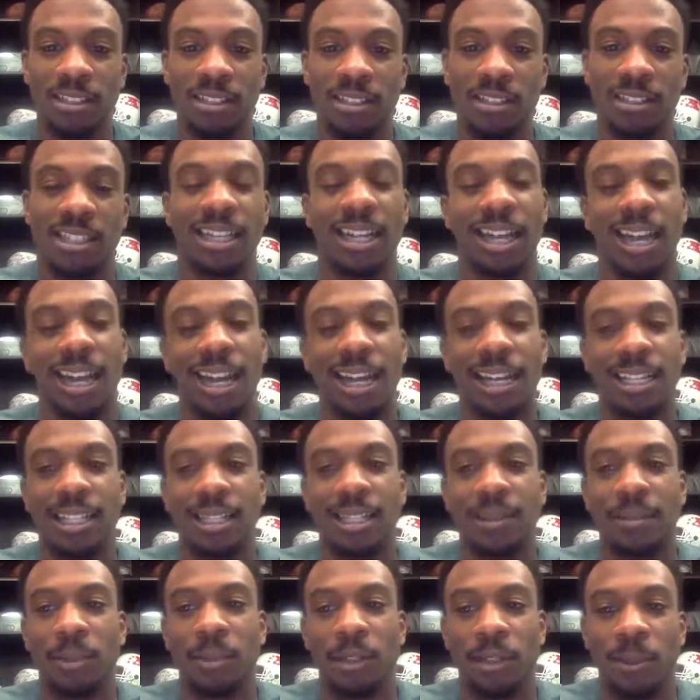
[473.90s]
to guide
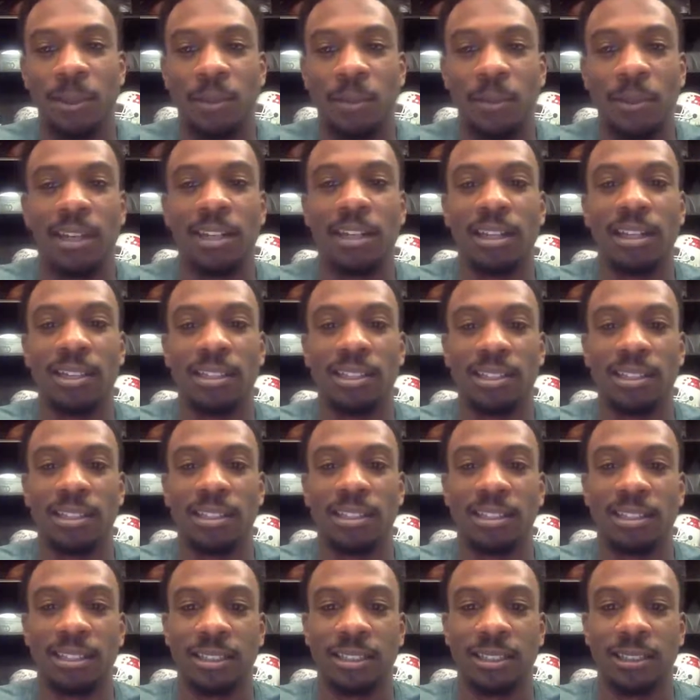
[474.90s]
them a little bit and
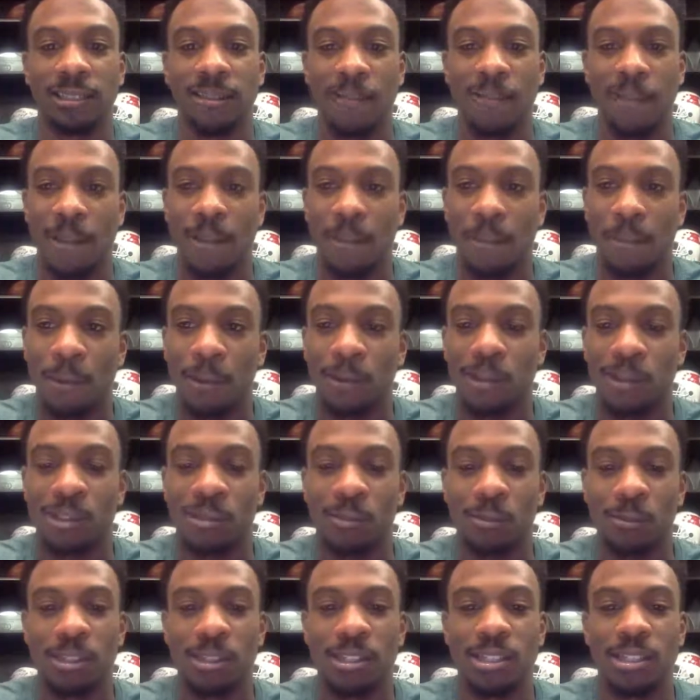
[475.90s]
just to impart
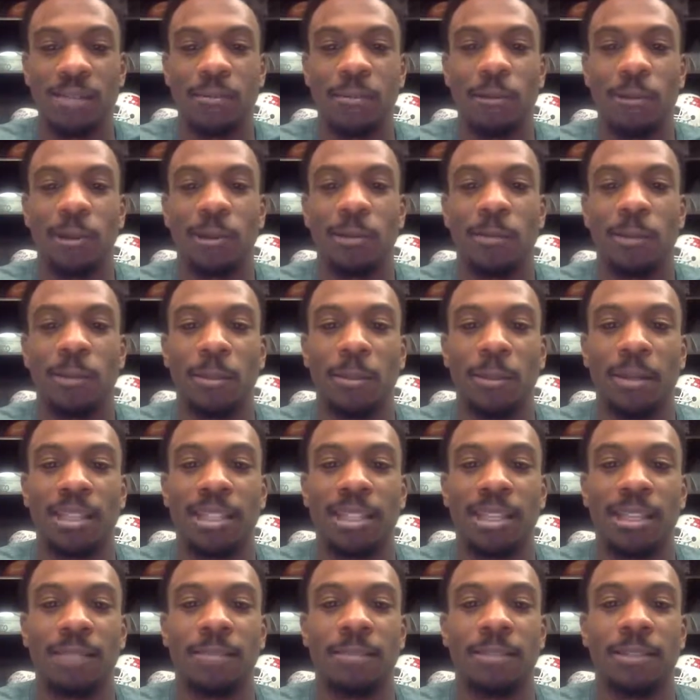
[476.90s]
some wisdom on them in my
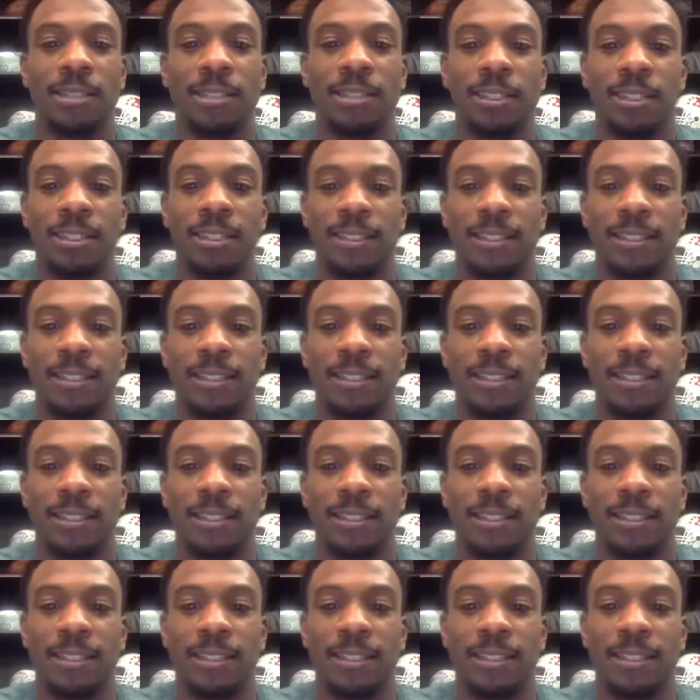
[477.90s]
time there.